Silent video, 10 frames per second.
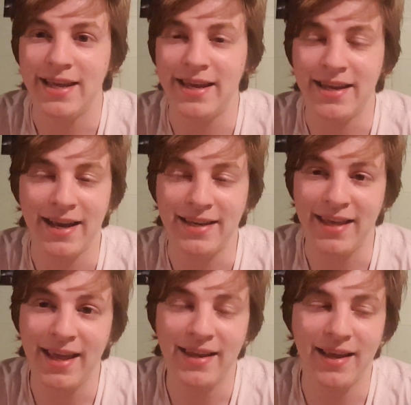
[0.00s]
in
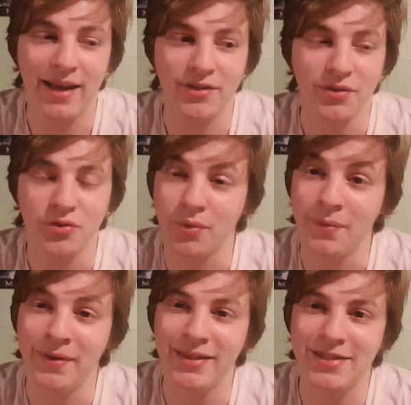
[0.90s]
98. I turned
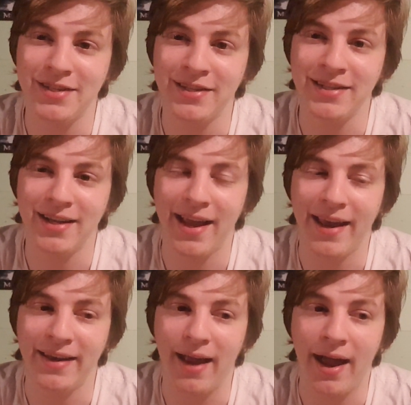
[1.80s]
21 this year,
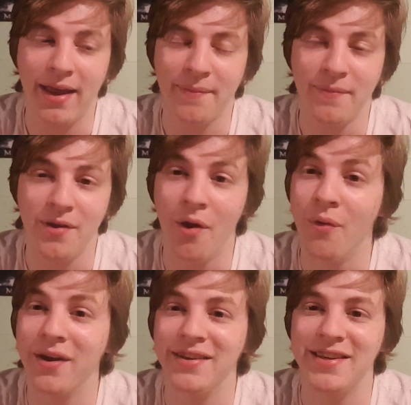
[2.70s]
and I am
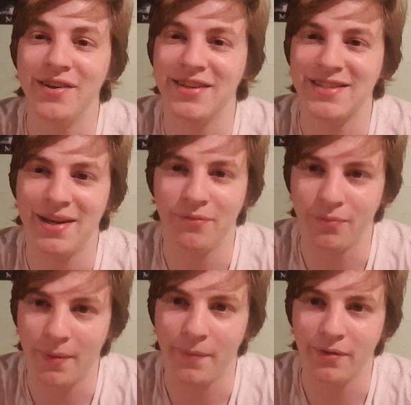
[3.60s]
nowhere near excited for
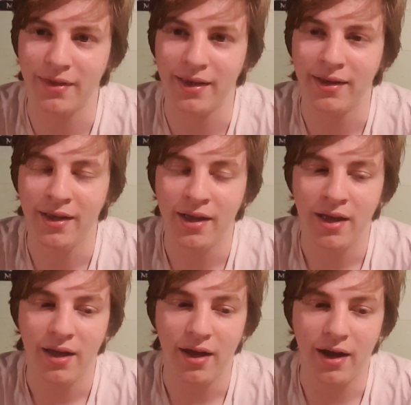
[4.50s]
my birthday.
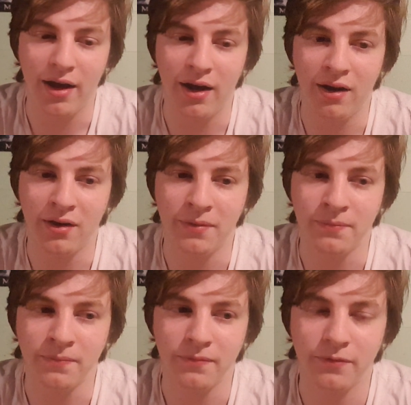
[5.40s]

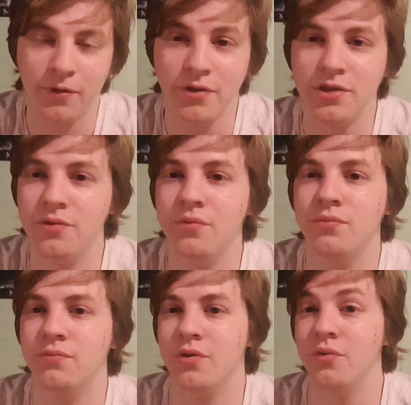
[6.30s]
For those of
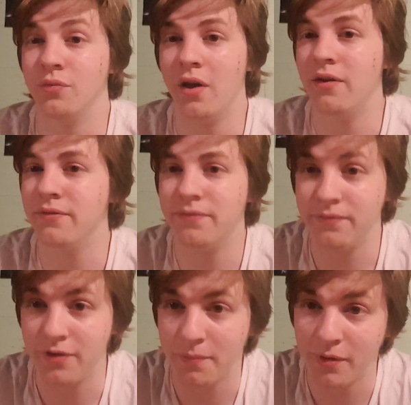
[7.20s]
you who love
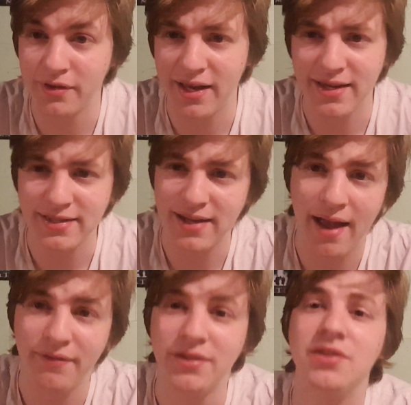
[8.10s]
your birthdays and
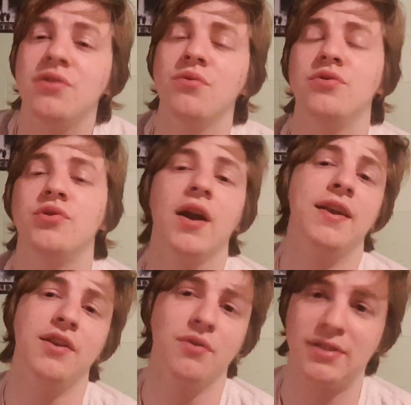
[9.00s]
have this huge
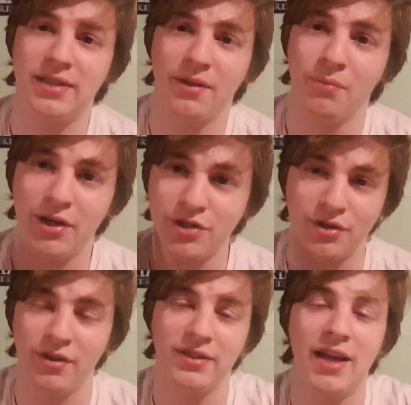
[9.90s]
grandiose celebration
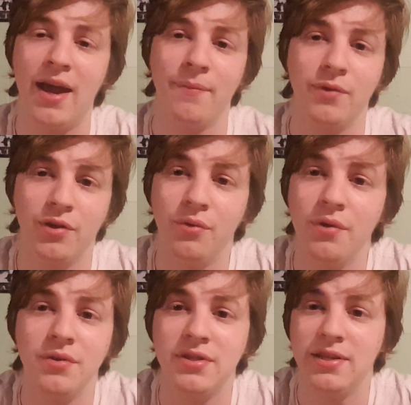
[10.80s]
all the time,
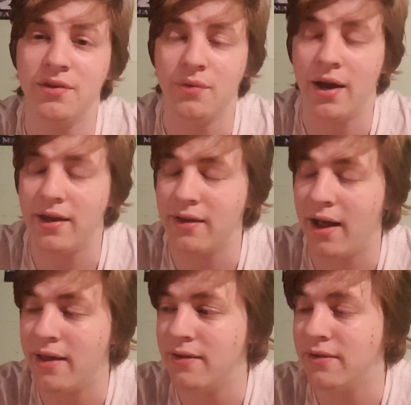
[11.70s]
kudos to you.
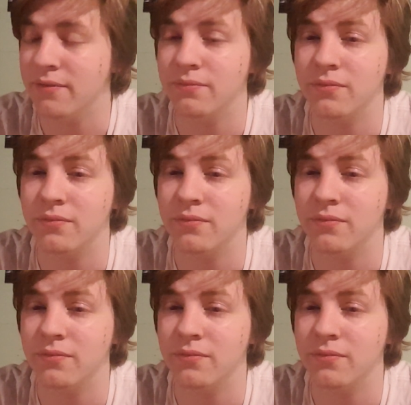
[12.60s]
I